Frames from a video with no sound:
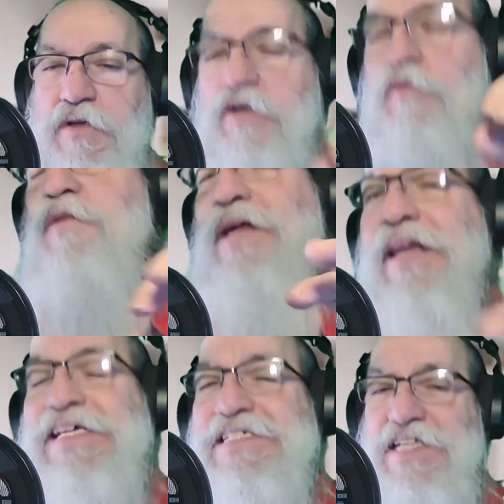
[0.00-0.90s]
You want to be
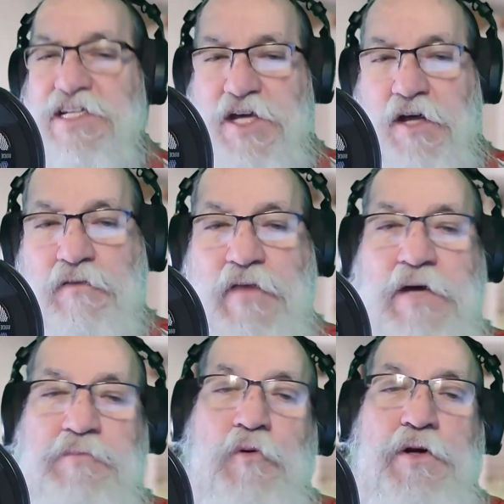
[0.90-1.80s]
less detailed at
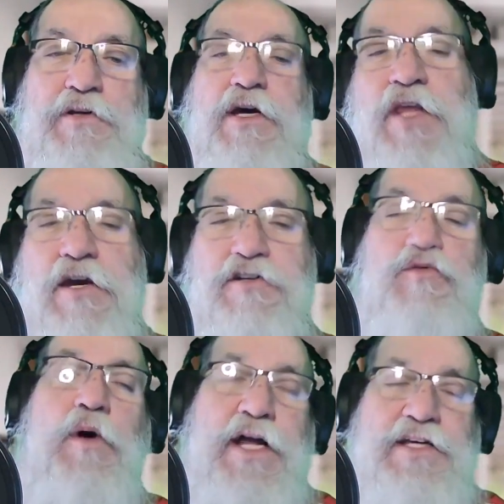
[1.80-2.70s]
that point. Here's
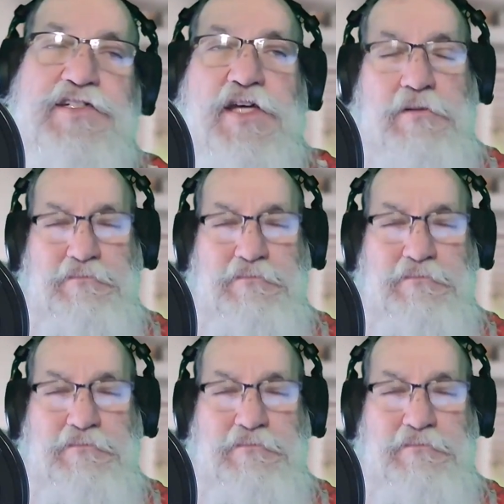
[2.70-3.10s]
one I see.